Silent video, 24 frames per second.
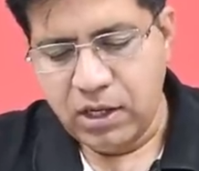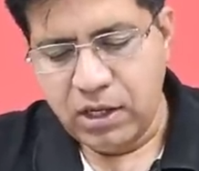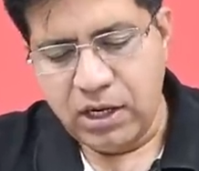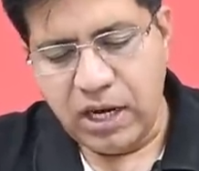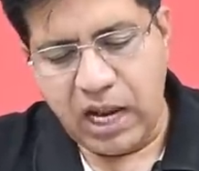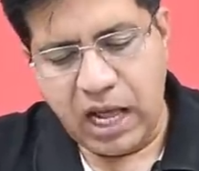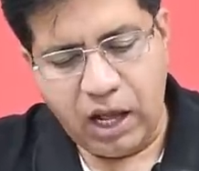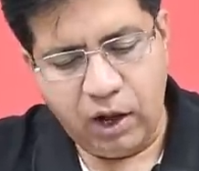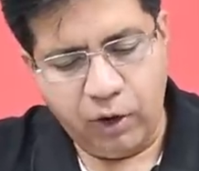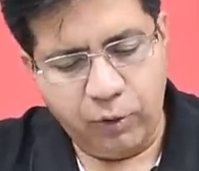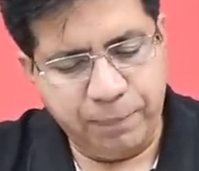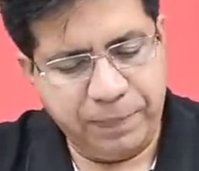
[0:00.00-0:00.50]

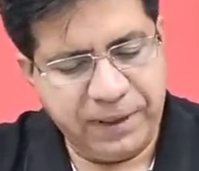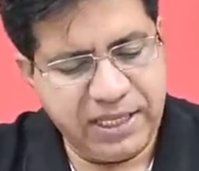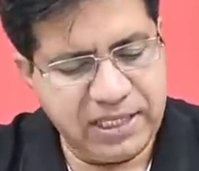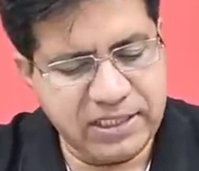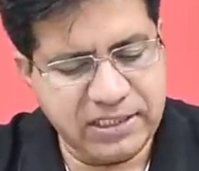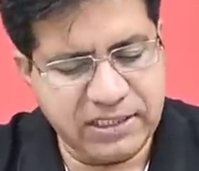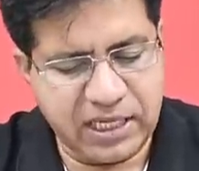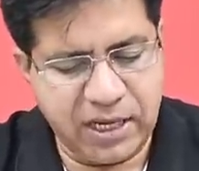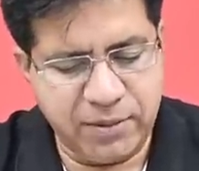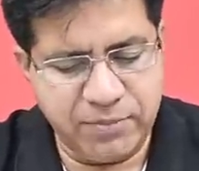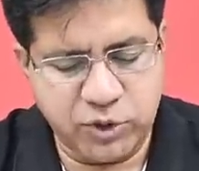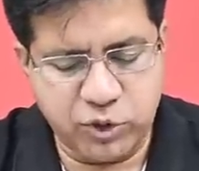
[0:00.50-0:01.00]
Now, please
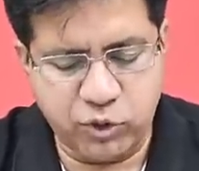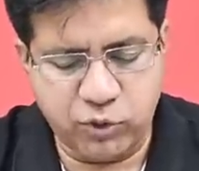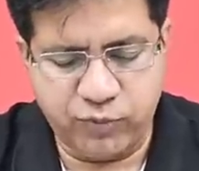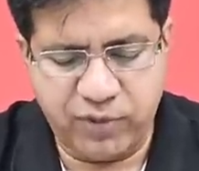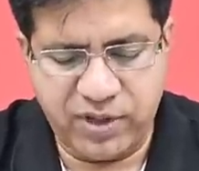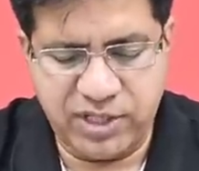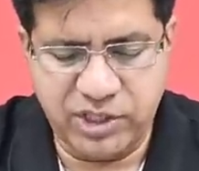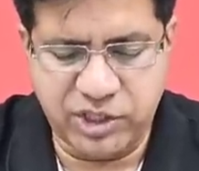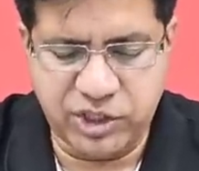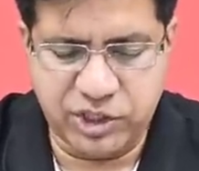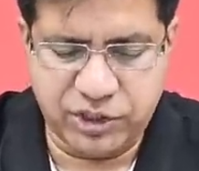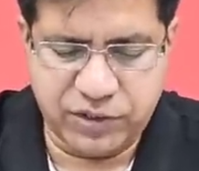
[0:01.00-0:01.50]
come to
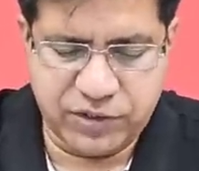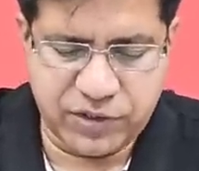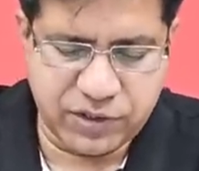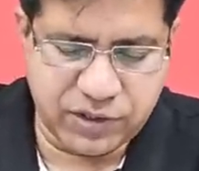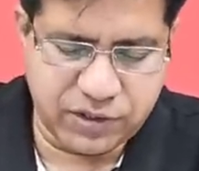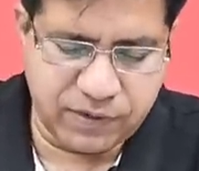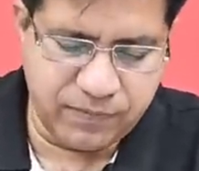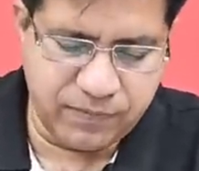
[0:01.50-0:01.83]
questions.